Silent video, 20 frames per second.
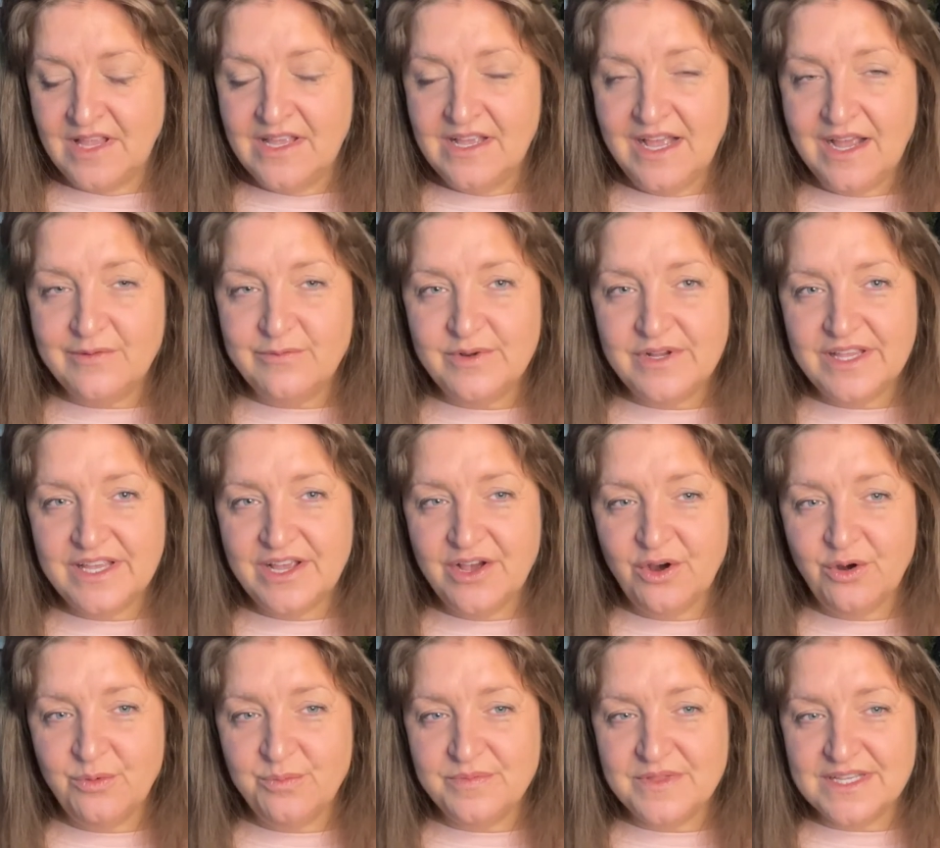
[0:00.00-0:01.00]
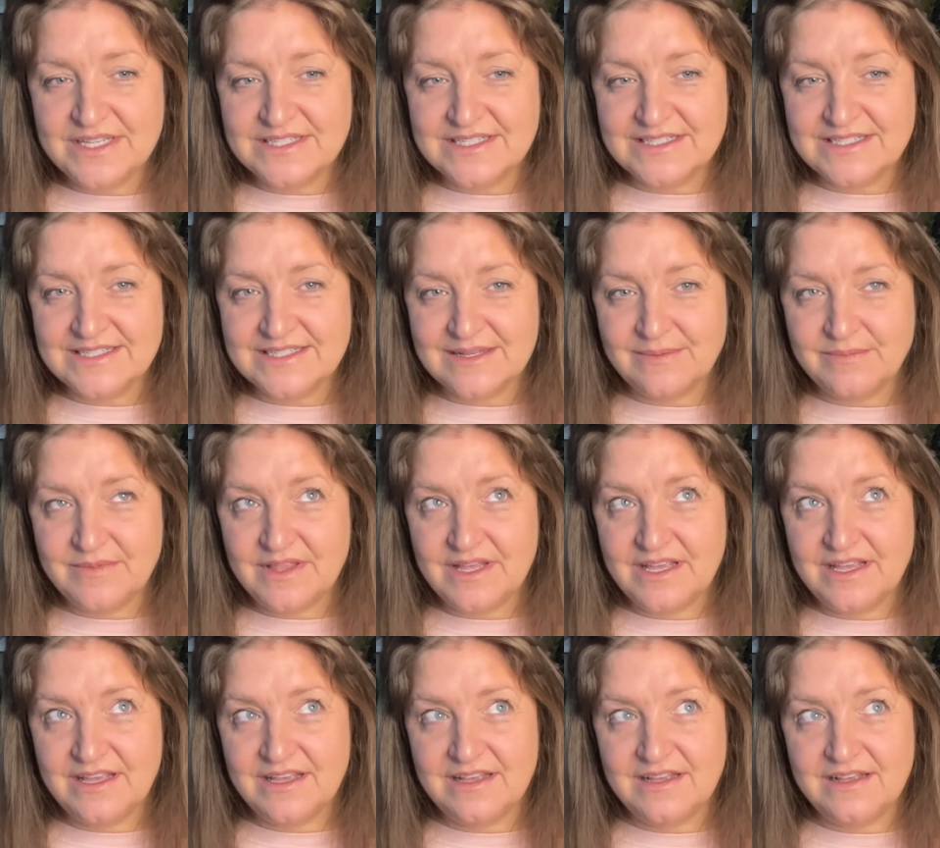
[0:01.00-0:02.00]
I really hope this is
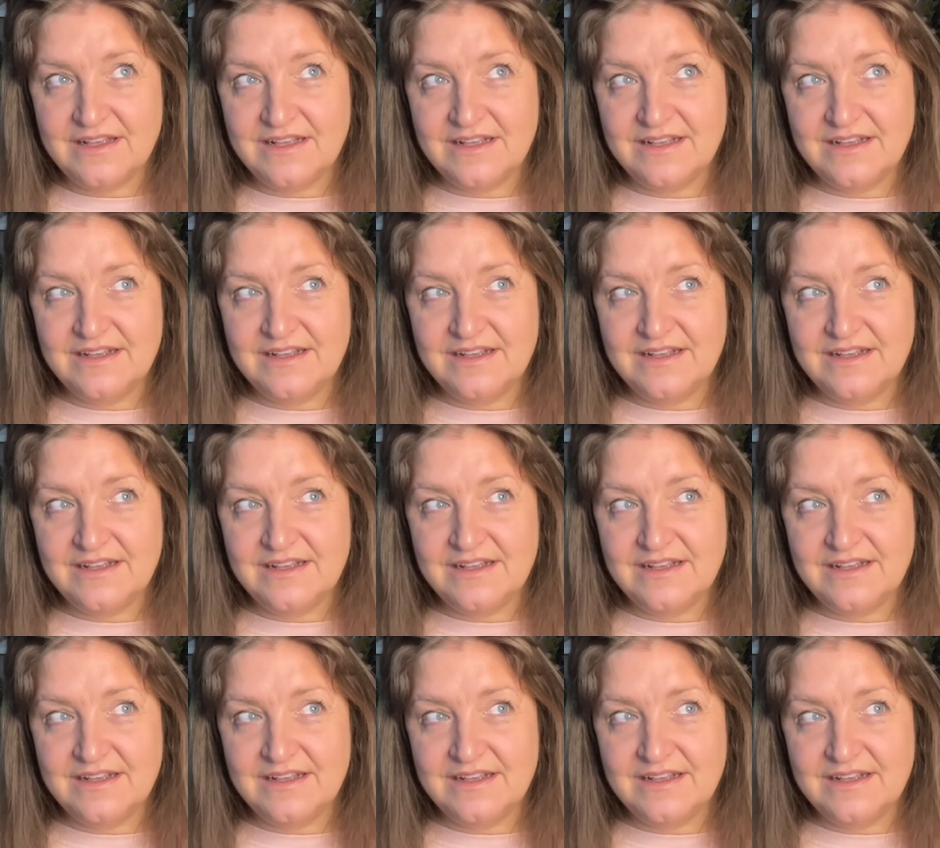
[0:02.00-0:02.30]
something